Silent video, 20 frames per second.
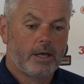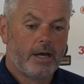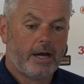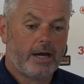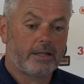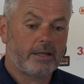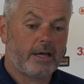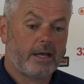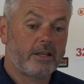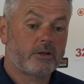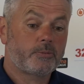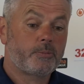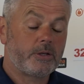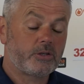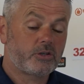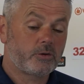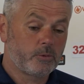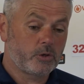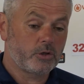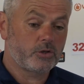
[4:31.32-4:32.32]
And there's been
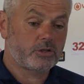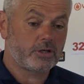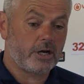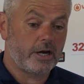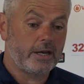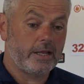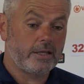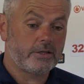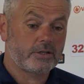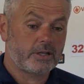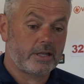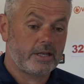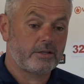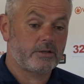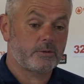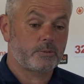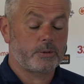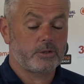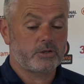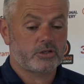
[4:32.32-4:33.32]
some good signings, and then
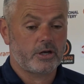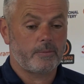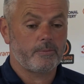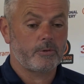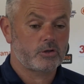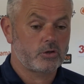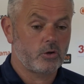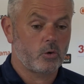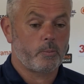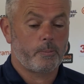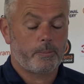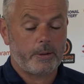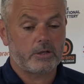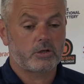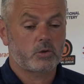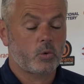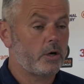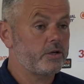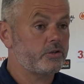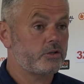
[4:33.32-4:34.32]
there's been some that's not been
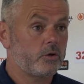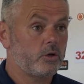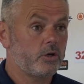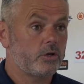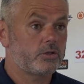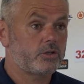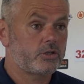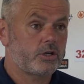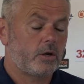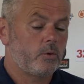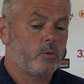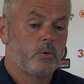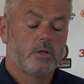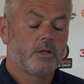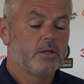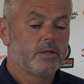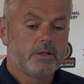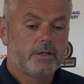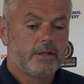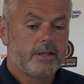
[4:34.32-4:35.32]
quite so good. So
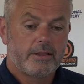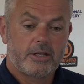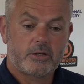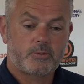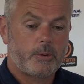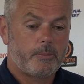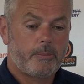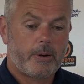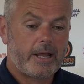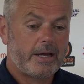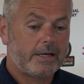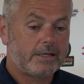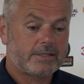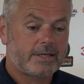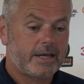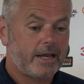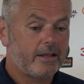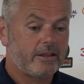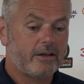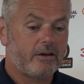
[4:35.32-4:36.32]
there's been players
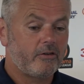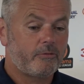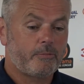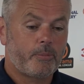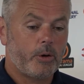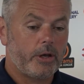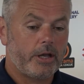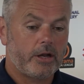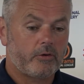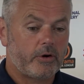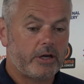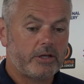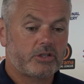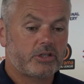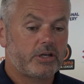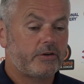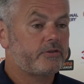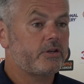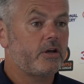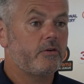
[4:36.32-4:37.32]
here that have put in great
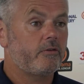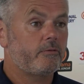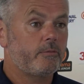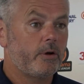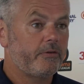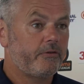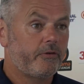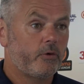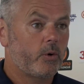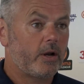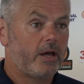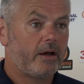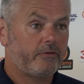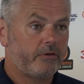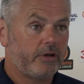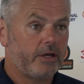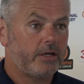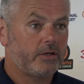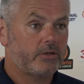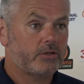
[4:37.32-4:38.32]
shifts over my 4.5
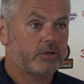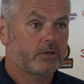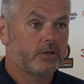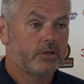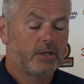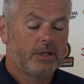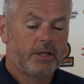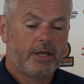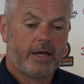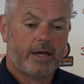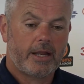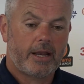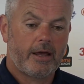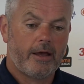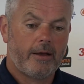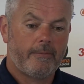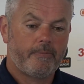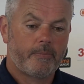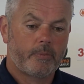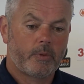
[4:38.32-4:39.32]
years. And
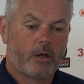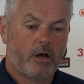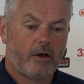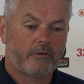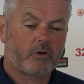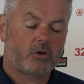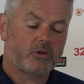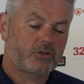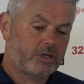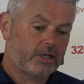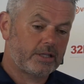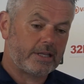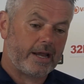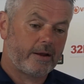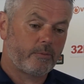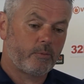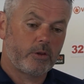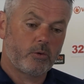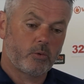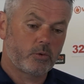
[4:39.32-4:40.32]
I've got to sit
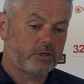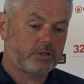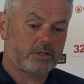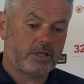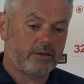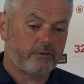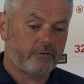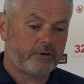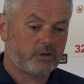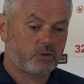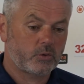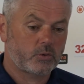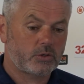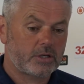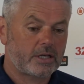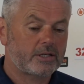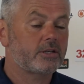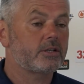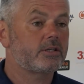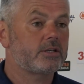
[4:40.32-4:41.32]
down with all these individuals.
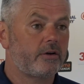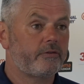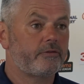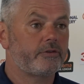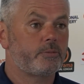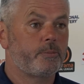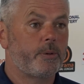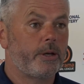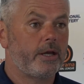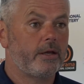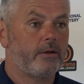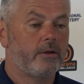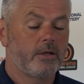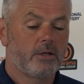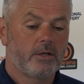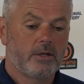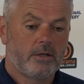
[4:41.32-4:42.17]
That's the toughest bit.